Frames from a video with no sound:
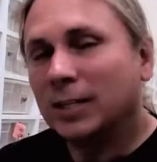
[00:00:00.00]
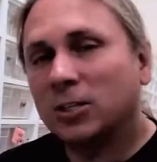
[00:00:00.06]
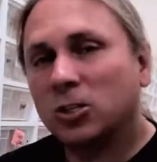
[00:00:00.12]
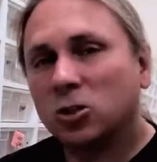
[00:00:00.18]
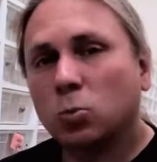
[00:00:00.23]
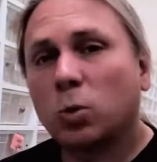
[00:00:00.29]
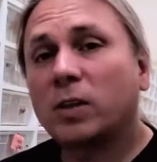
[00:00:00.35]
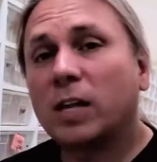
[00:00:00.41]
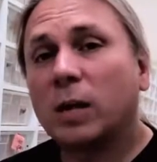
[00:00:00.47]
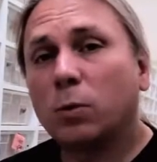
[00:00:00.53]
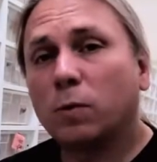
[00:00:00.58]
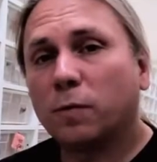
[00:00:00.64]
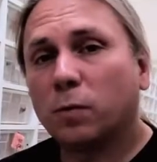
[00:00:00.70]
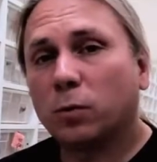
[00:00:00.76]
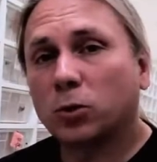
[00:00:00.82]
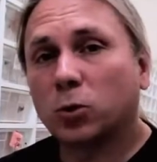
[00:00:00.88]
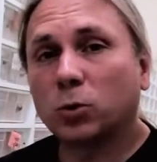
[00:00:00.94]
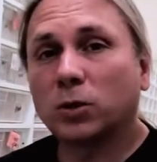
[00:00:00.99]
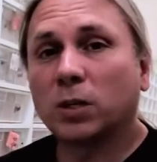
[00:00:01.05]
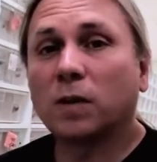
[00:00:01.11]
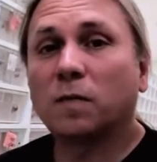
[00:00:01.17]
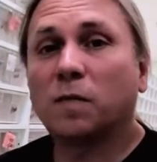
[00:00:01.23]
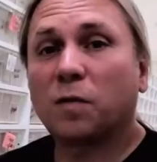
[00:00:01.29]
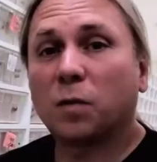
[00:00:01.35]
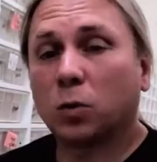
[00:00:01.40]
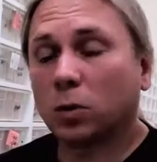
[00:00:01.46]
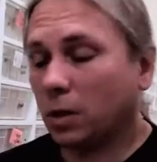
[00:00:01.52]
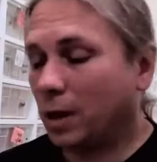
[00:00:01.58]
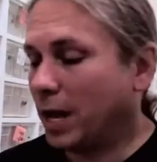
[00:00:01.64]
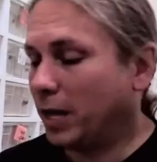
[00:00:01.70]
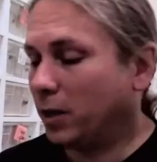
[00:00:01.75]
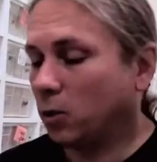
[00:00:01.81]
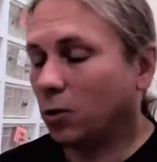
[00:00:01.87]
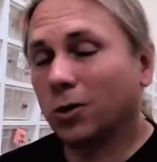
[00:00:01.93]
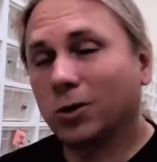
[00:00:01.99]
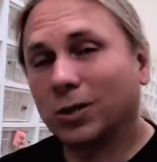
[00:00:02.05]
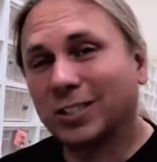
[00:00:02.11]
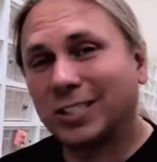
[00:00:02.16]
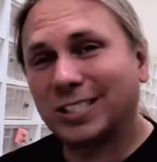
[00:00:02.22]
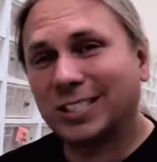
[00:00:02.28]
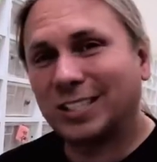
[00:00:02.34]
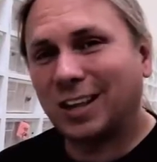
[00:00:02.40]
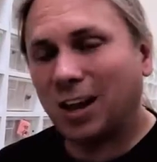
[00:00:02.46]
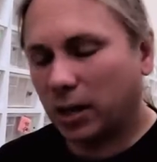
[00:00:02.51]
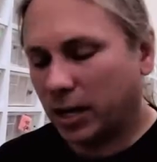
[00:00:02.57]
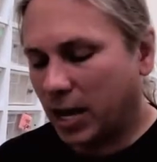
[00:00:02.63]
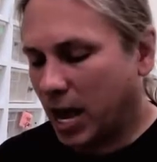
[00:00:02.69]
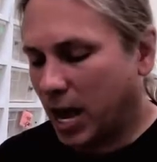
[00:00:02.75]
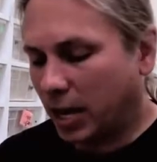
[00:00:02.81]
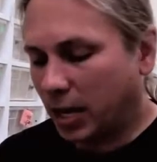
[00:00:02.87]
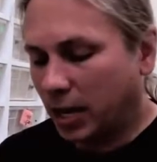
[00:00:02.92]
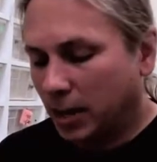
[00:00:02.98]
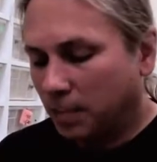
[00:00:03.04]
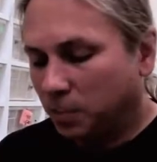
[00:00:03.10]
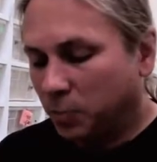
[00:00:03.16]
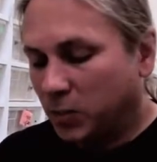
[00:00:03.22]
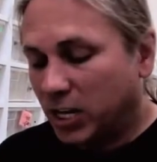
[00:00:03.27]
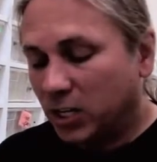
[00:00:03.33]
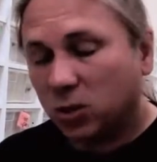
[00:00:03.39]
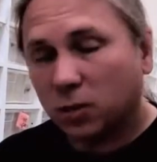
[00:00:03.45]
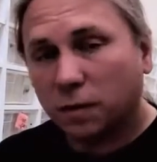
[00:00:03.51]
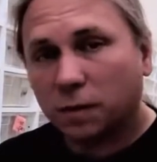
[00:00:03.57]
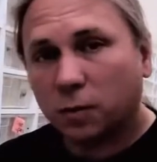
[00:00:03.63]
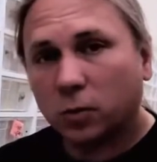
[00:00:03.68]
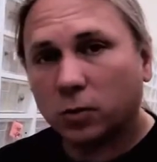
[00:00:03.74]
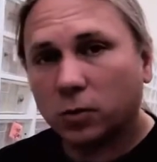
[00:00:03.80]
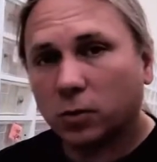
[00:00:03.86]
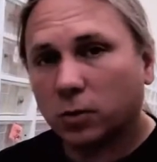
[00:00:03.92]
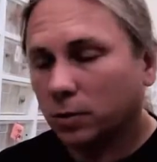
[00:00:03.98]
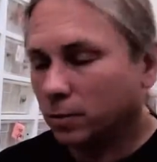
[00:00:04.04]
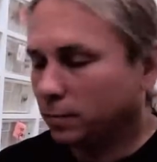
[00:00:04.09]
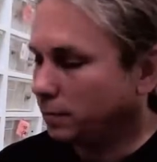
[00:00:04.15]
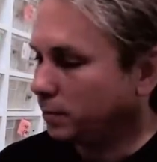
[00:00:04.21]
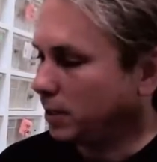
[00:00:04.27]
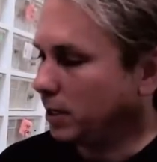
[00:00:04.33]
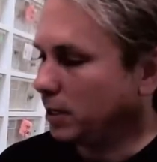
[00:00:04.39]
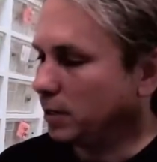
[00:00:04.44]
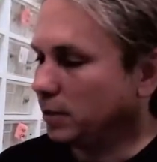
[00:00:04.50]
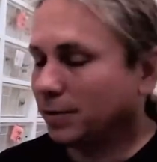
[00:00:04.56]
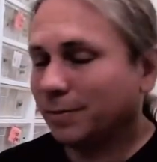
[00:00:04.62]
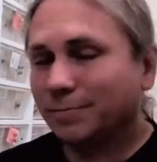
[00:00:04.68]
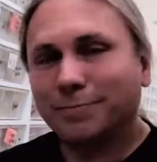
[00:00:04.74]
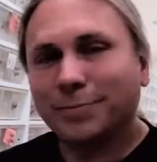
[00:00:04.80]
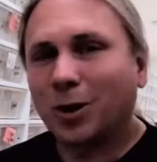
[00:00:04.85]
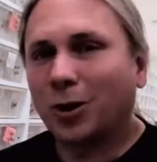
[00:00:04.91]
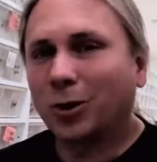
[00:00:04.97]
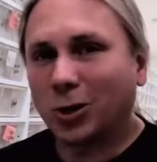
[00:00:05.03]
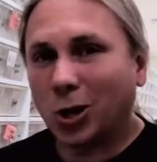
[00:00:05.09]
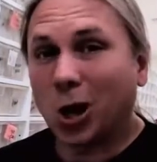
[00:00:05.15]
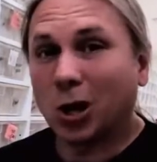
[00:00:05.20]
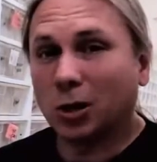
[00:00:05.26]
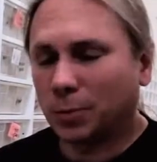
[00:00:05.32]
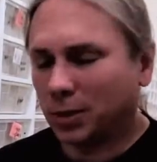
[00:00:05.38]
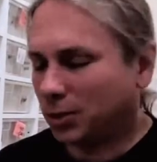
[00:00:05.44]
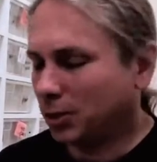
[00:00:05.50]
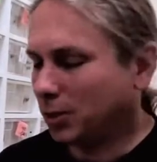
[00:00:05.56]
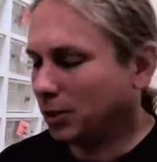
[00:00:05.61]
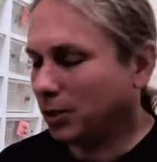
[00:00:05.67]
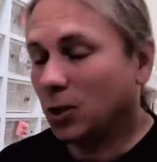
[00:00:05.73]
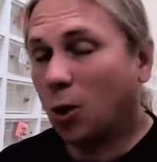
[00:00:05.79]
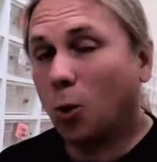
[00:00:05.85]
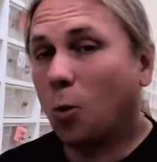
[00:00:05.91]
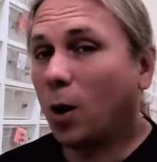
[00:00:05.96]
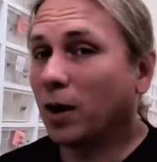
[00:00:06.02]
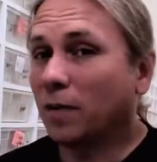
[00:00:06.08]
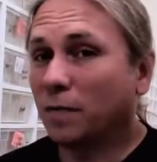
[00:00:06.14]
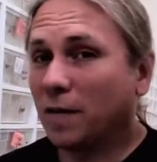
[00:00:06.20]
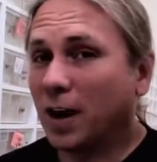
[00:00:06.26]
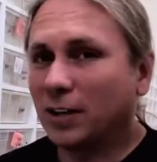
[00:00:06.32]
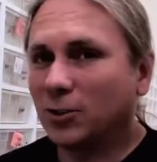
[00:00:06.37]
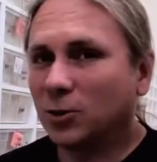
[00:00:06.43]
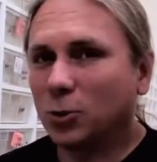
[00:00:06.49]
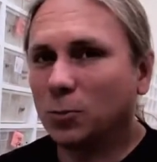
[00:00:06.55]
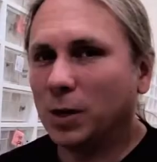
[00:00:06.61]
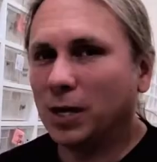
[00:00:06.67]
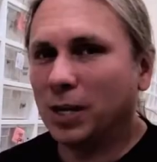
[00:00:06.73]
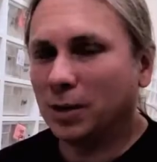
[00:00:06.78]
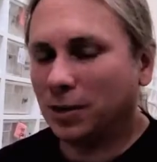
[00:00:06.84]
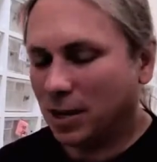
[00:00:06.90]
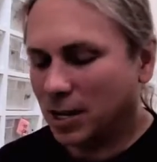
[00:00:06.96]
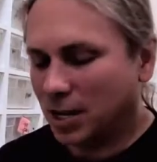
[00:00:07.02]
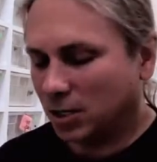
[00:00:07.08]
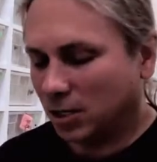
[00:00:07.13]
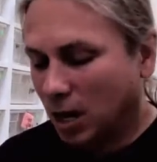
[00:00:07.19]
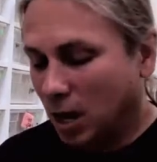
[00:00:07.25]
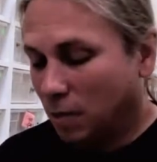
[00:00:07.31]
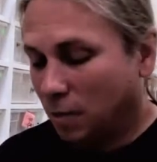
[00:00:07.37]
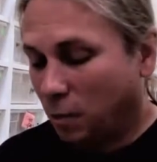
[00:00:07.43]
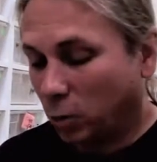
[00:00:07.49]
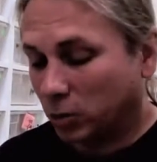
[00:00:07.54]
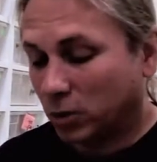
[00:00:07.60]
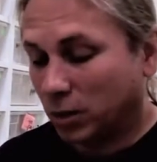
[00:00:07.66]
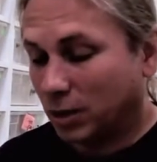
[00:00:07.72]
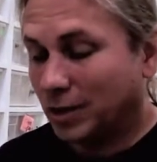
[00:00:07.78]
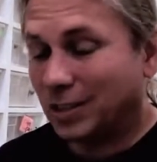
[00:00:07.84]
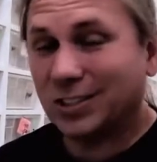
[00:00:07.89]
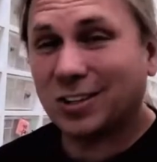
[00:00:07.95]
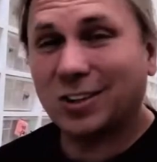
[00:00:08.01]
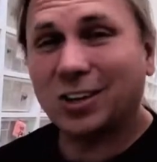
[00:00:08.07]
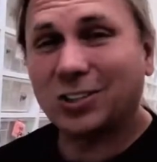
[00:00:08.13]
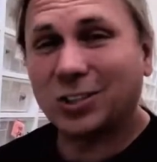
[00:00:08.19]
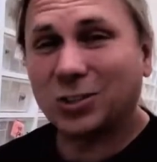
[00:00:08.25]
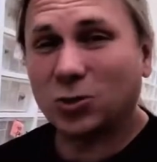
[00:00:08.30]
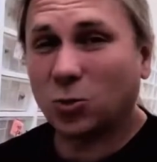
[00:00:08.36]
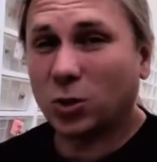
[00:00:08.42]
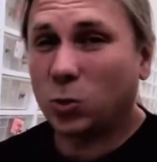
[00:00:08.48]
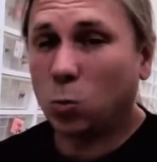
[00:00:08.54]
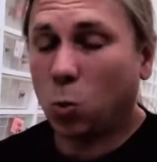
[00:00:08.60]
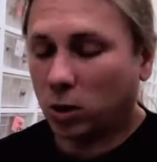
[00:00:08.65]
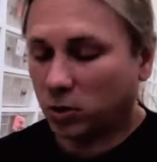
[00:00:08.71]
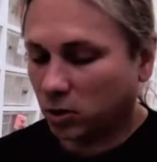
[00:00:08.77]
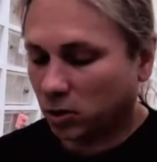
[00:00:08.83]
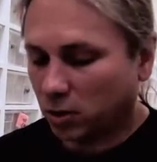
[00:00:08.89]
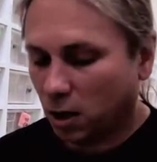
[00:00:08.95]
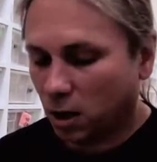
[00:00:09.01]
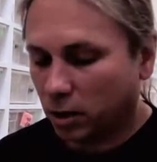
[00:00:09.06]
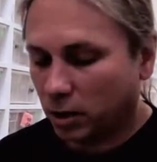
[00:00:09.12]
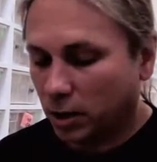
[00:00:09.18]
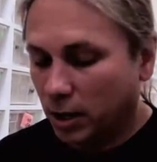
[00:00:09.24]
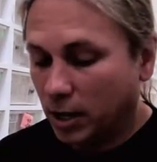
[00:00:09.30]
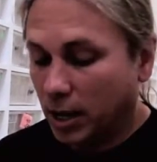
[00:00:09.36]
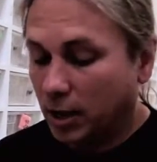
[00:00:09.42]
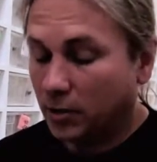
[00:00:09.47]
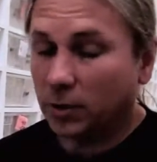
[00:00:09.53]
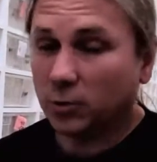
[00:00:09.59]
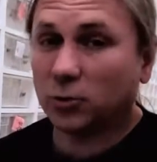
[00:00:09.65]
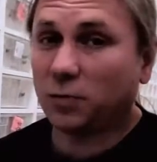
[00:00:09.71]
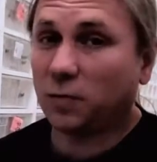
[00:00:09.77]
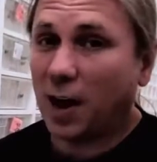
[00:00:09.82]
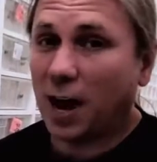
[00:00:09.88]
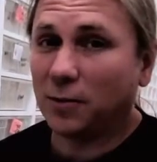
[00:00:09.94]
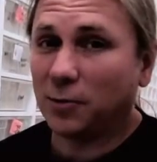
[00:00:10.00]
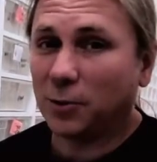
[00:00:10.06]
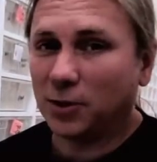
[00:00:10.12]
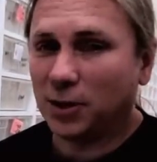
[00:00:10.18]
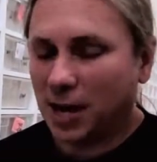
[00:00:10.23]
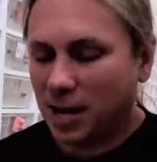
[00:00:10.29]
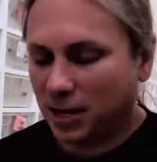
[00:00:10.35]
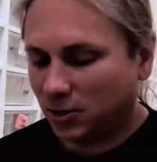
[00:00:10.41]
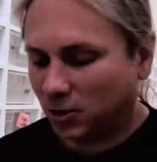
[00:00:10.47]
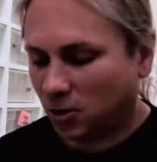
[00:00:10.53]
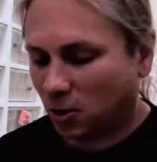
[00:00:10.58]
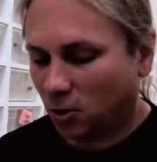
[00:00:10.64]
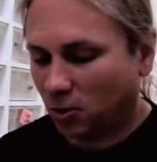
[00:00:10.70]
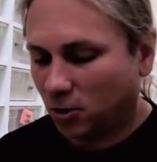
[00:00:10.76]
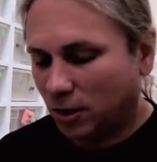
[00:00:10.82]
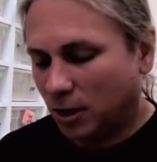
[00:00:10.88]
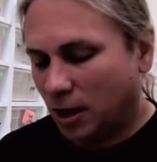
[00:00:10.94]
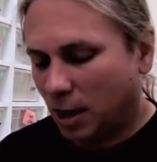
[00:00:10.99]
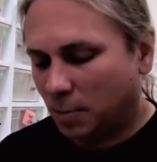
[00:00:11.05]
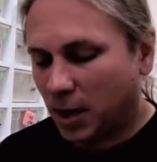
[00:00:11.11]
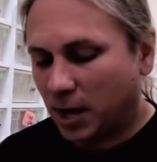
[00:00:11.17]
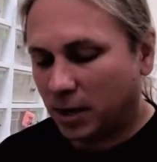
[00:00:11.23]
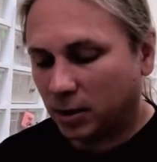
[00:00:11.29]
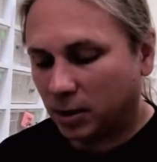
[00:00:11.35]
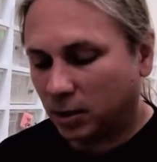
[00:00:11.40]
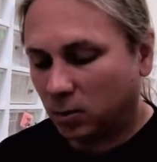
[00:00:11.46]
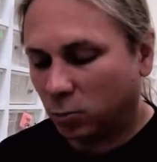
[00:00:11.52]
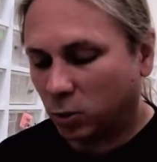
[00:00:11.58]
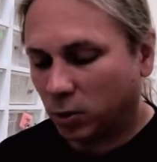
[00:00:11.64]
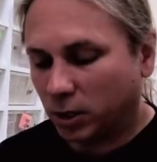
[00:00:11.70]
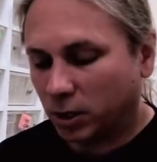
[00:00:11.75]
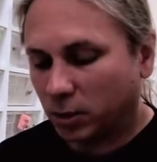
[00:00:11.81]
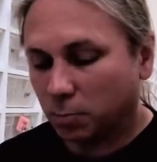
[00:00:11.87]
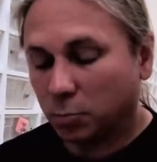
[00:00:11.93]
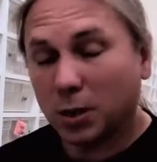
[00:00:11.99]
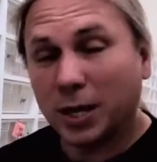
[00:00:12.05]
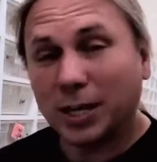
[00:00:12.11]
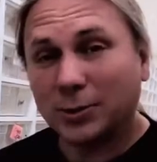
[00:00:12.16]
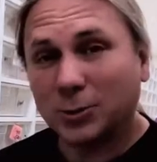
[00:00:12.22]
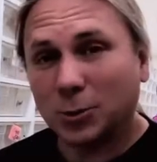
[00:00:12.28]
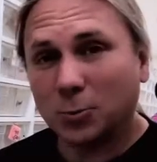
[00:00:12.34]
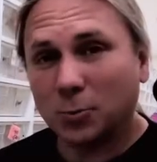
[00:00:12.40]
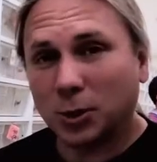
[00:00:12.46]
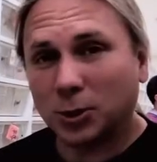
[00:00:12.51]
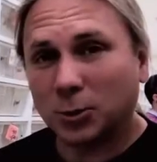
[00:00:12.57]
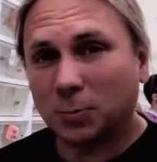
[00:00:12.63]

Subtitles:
This is what they refer to as an infertile egg or a slug egg. These are fertile, these are garbage. You don't want to find too many of these. Fortunately, in this clutch, it's only one slug and there's 5 good eggs, so I'm not going to really complain too much